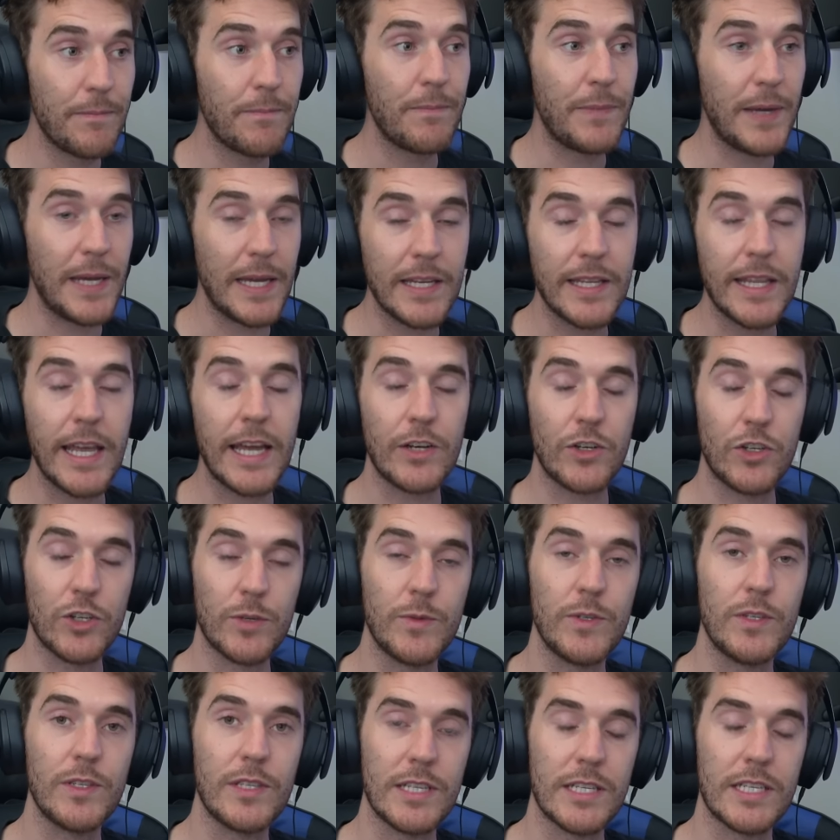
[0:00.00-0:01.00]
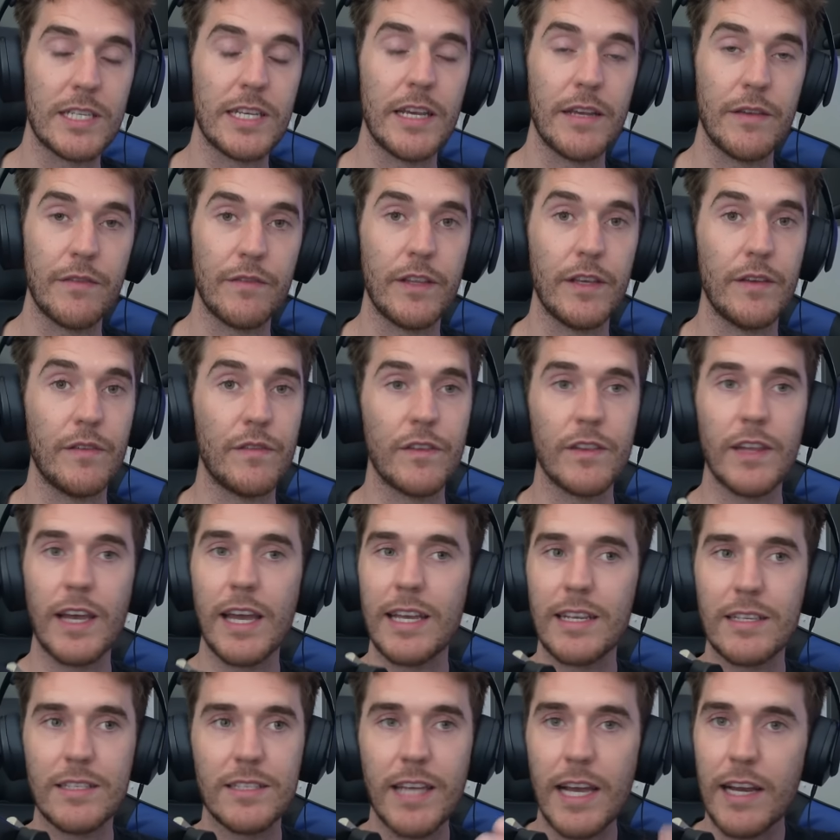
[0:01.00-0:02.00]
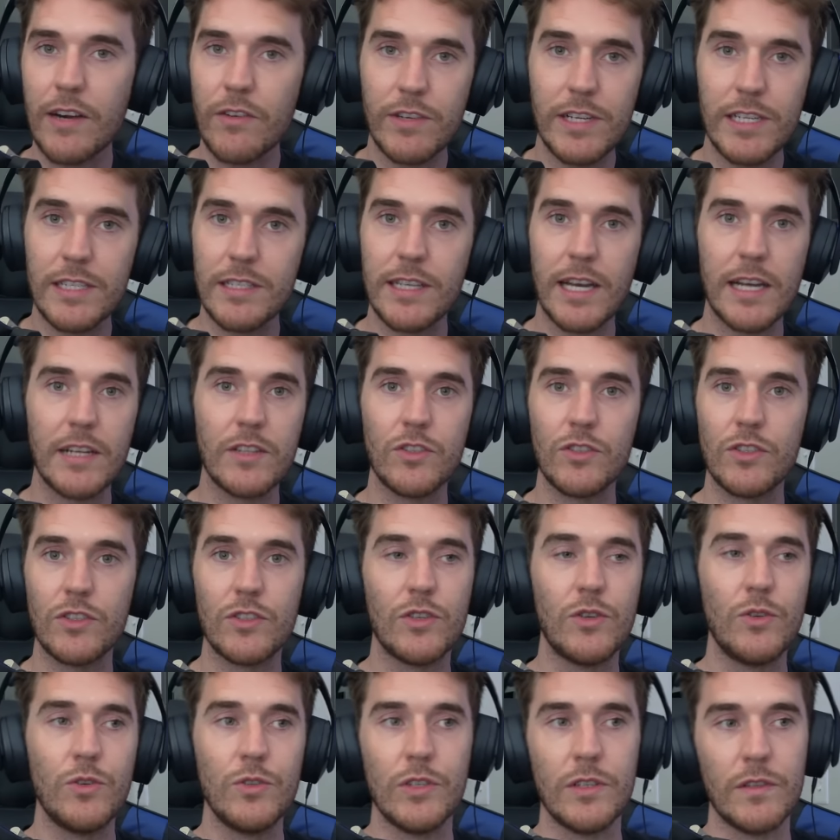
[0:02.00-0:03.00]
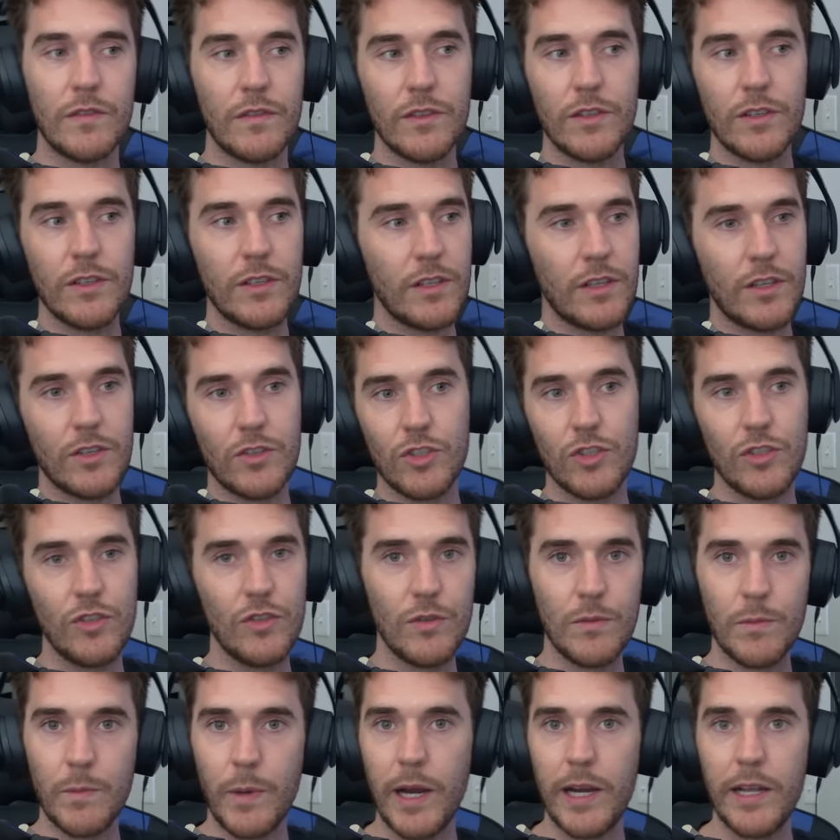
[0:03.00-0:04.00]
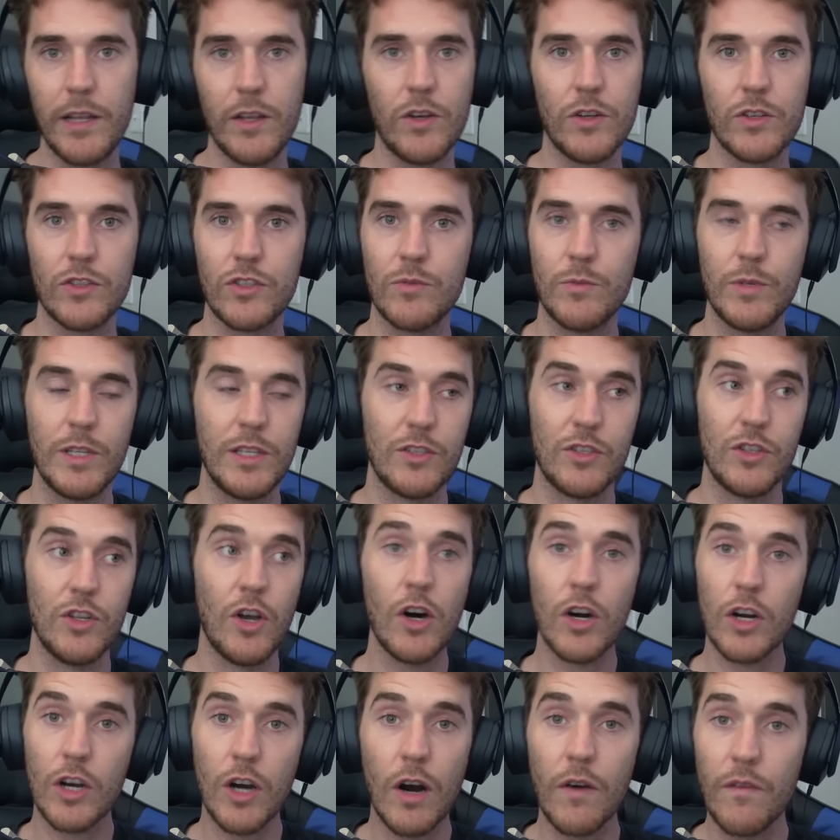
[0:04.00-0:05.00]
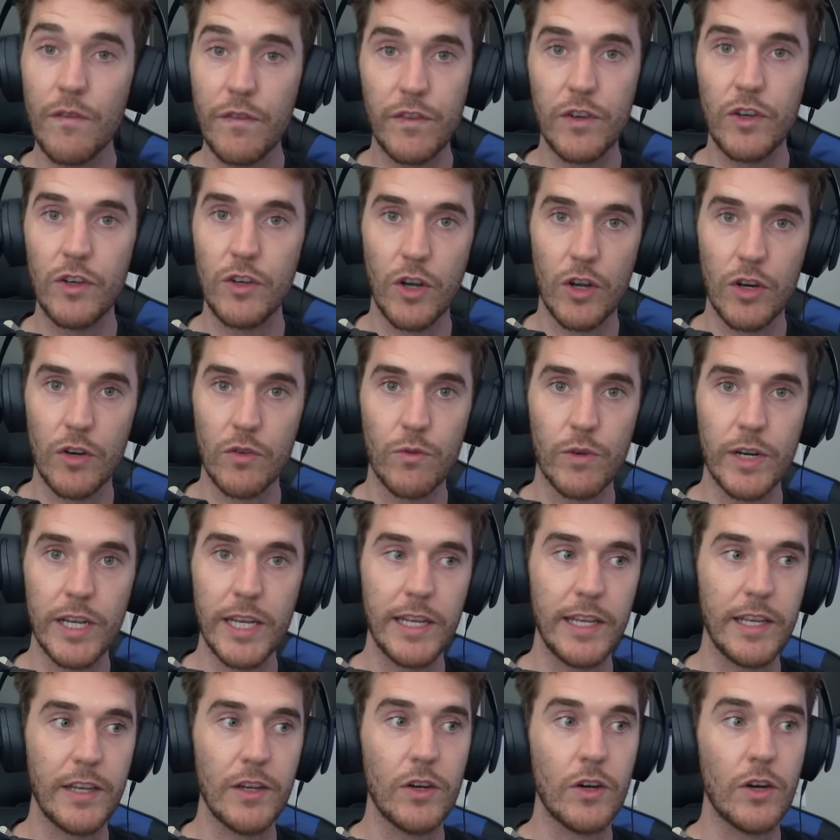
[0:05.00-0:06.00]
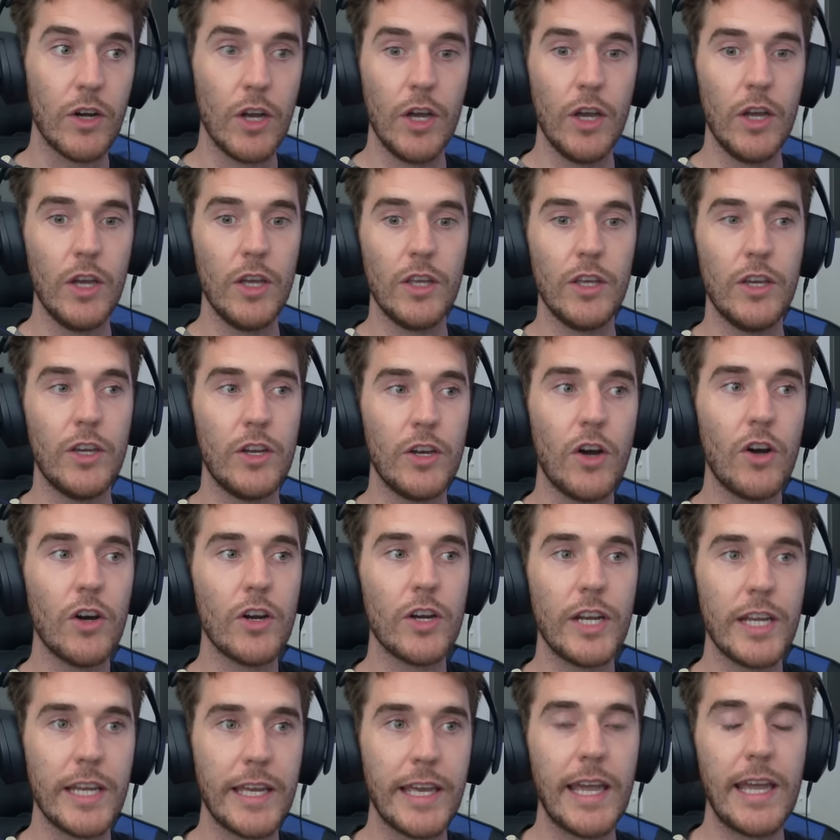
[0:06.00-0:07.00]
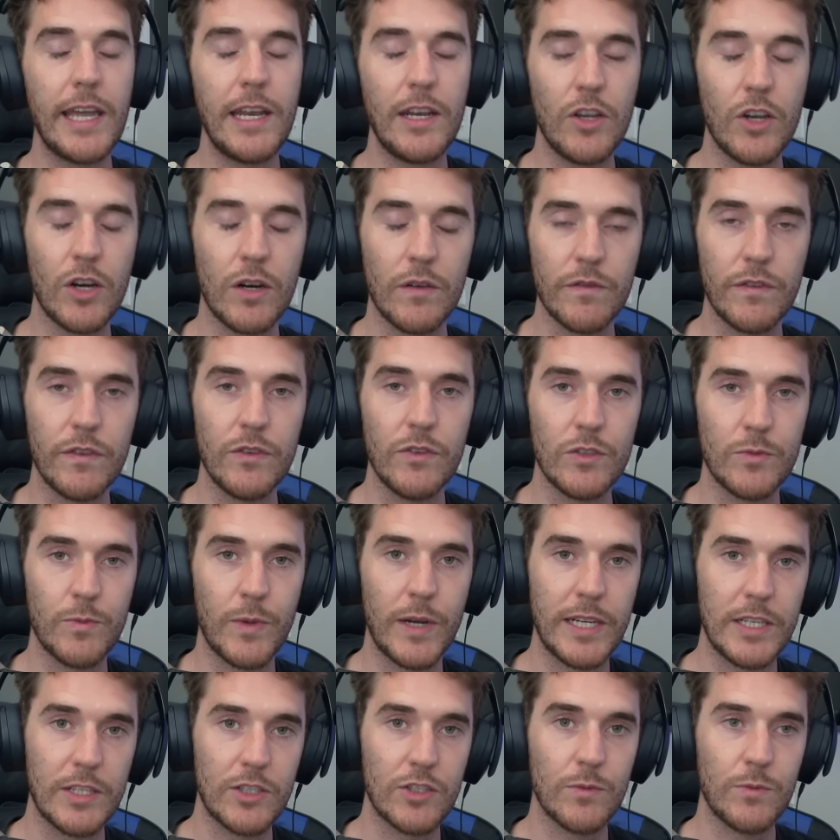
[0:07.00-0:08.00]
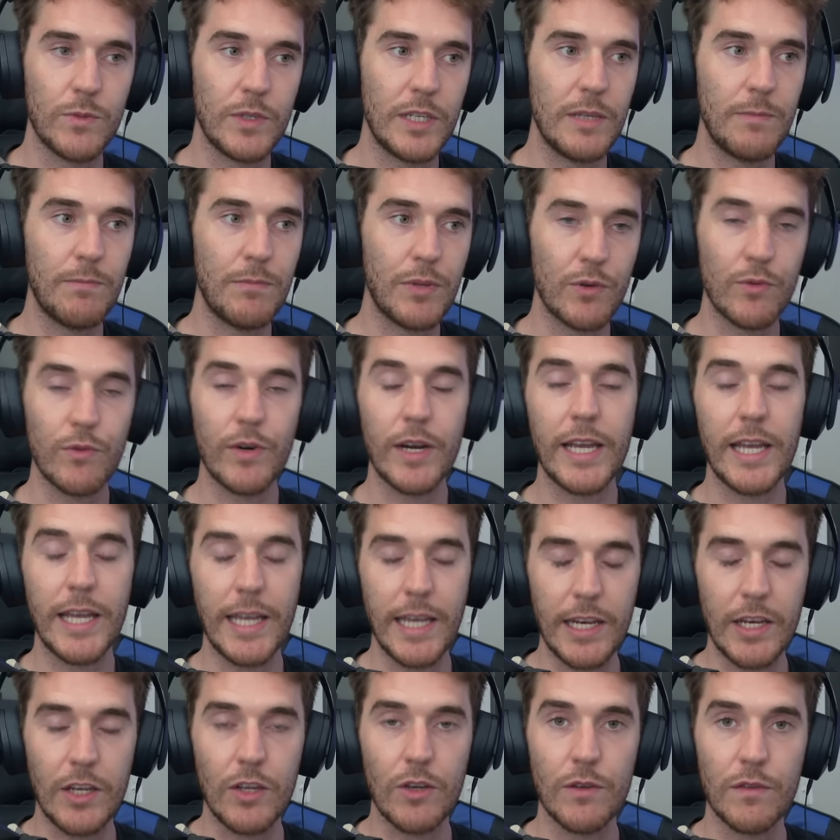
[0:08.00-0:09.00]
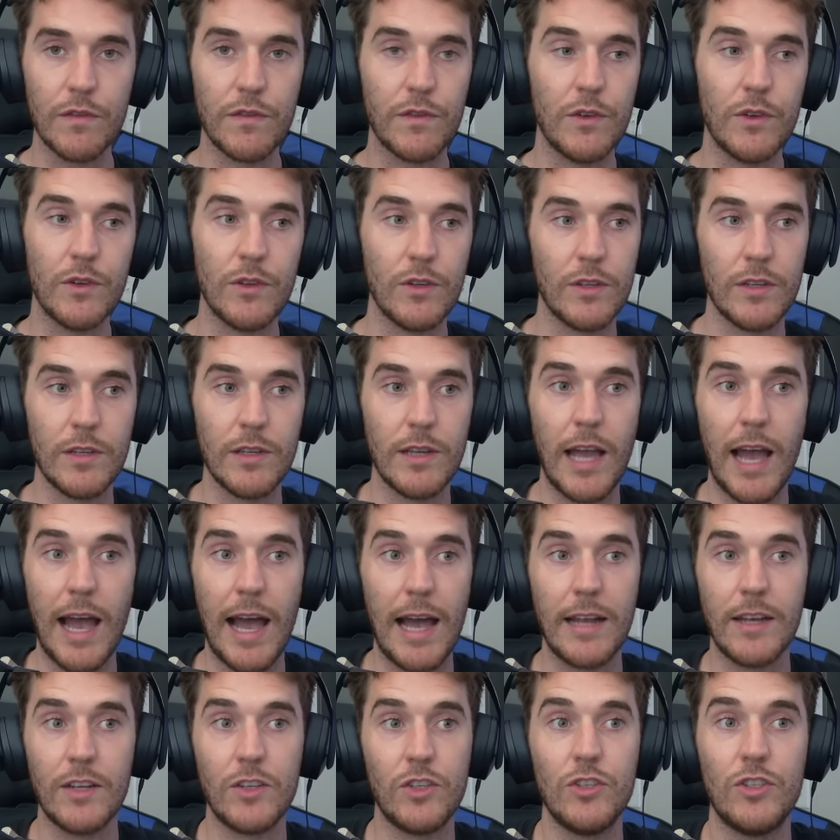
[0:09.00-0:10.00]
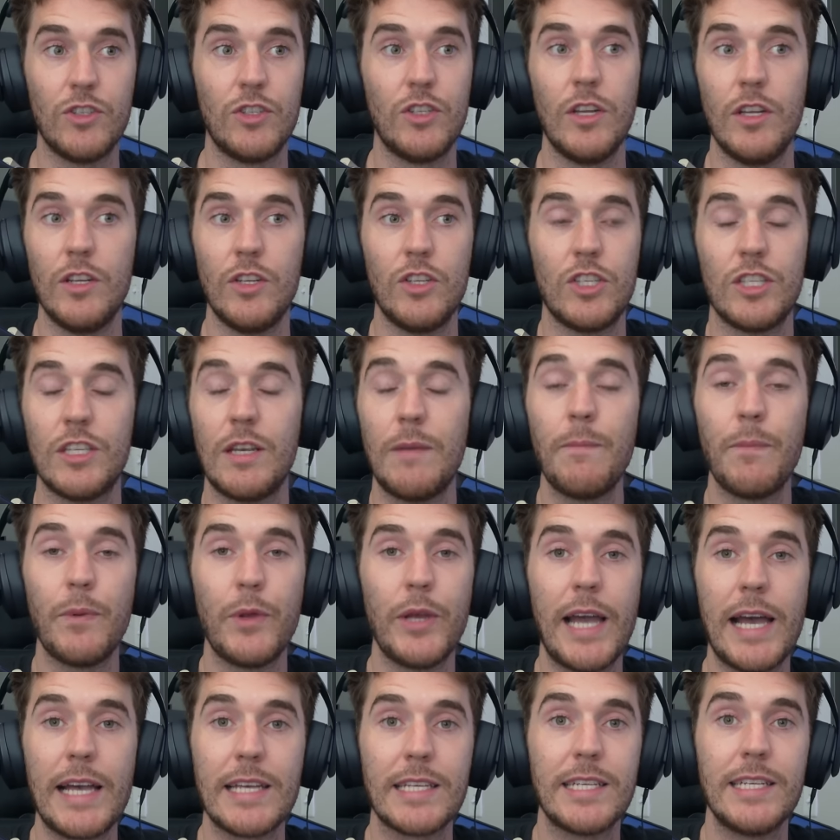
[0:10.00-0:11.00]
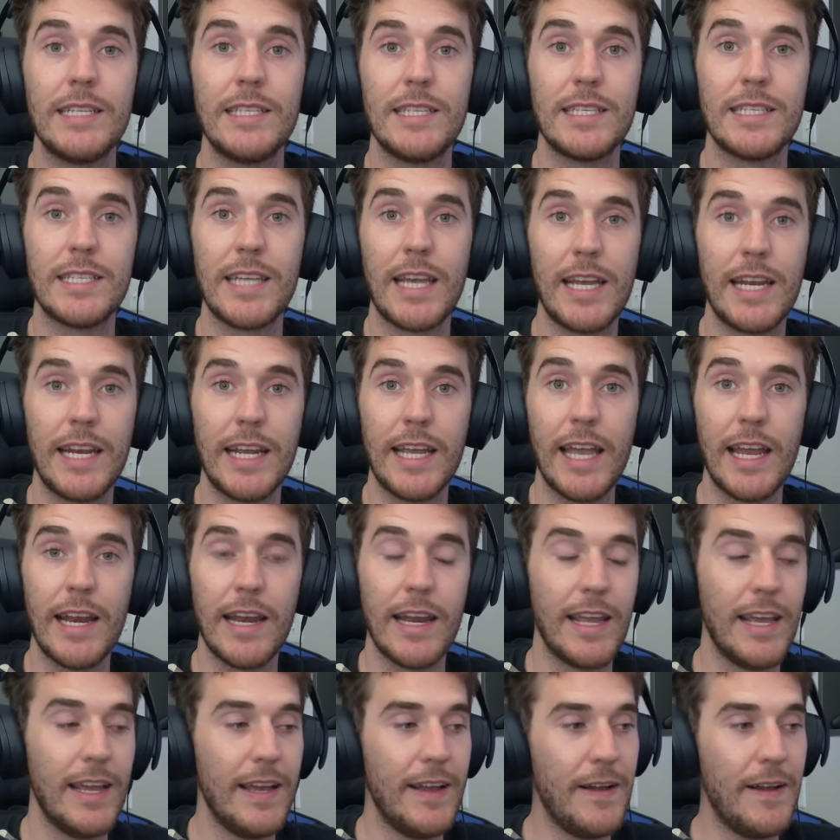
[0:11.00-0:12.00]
be a detriment to safety for that exact reason that I just told you. If you're a student pilot or somebody that's not confident on a radio, you're not going to gain confidence by somebody berating you for uh, just simply asking to say it again